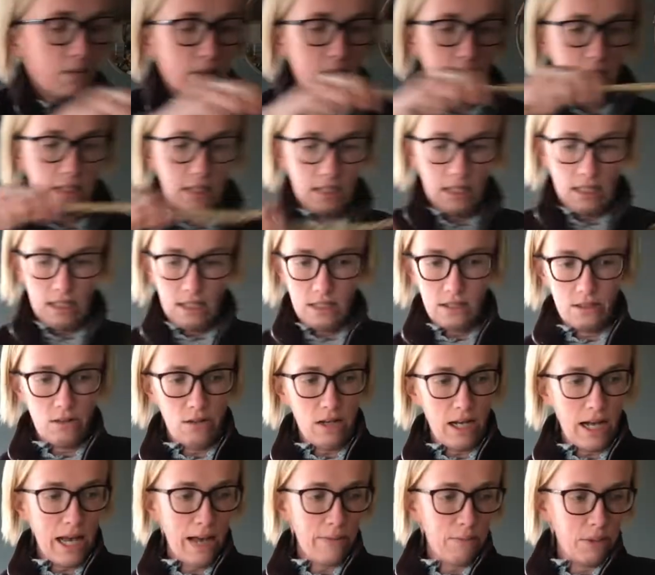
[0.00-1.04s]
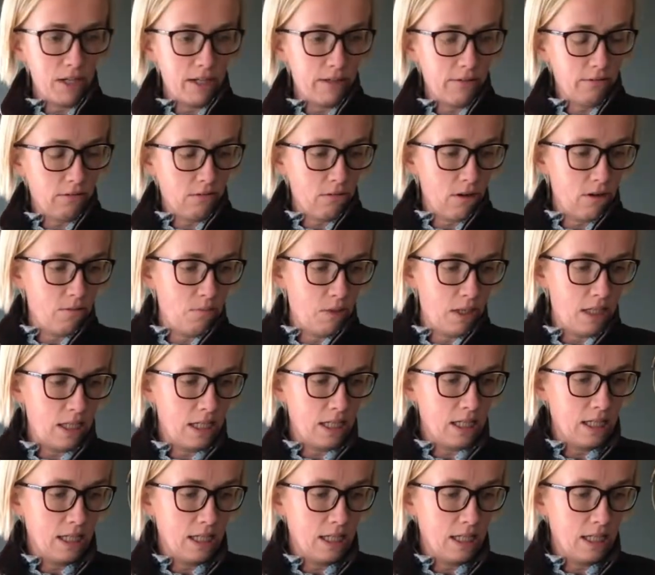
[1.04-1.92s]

I'd quite happily throw my